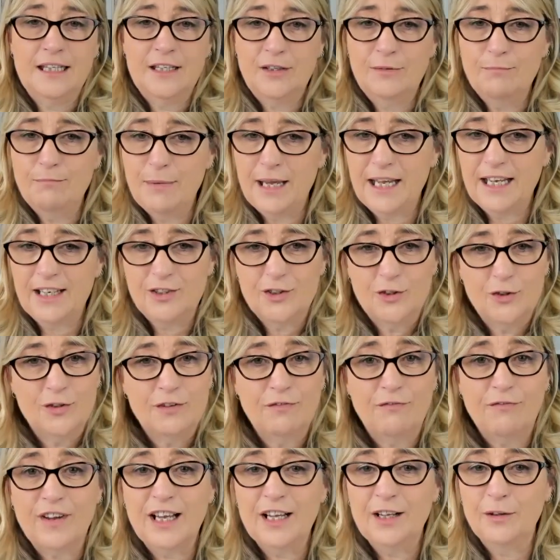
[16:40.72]
makes us
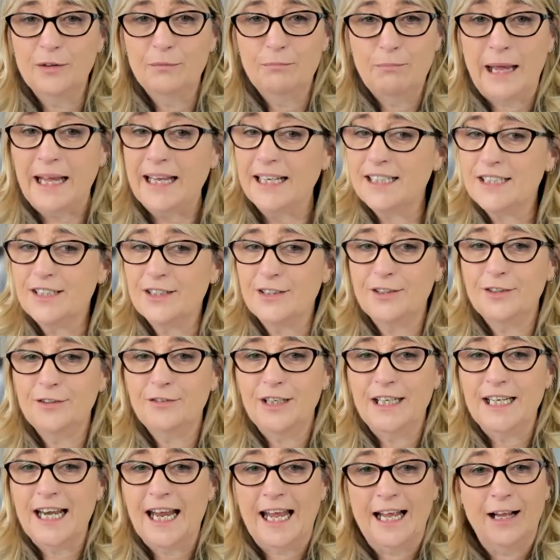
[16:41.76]
feel better
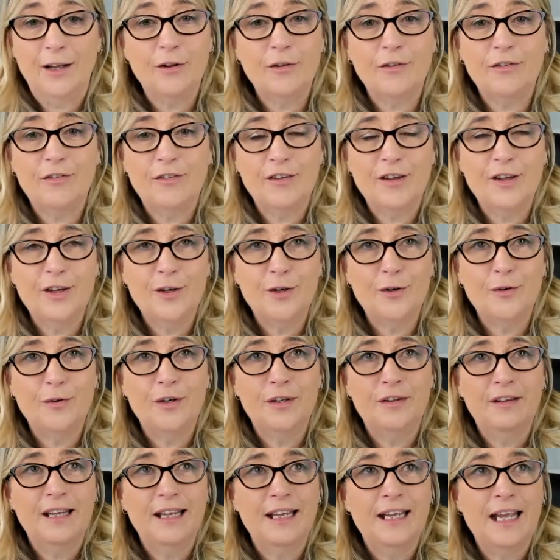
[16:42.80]
and healthier,
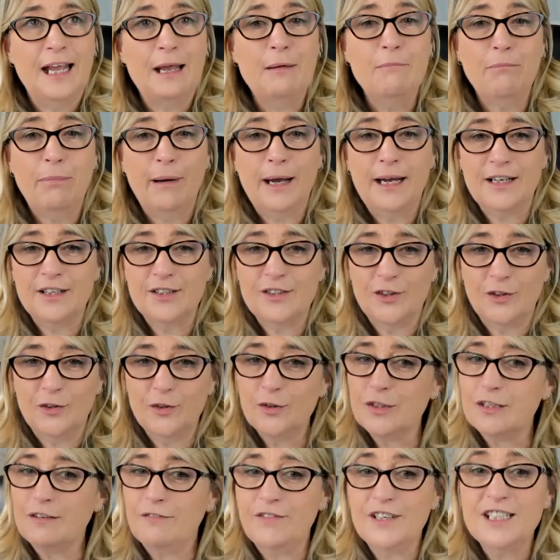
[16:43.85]
and the impacts on
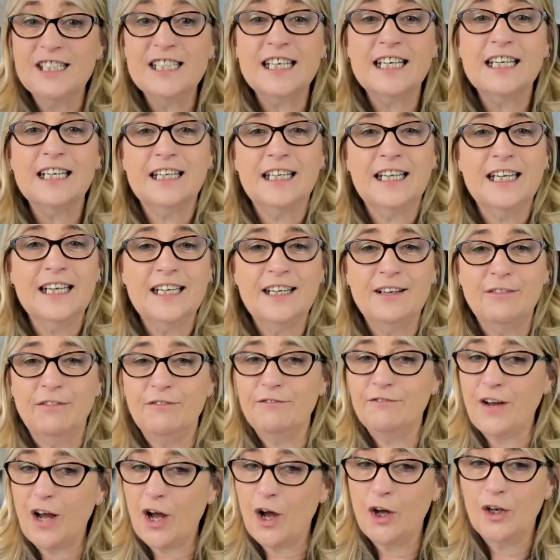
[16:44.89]
us physically are
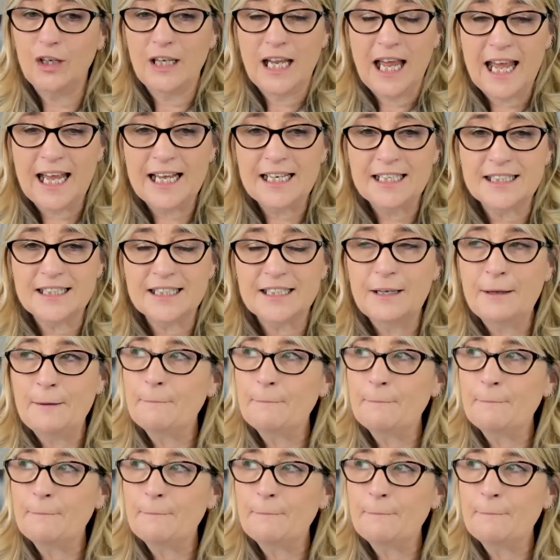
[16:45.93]
far less.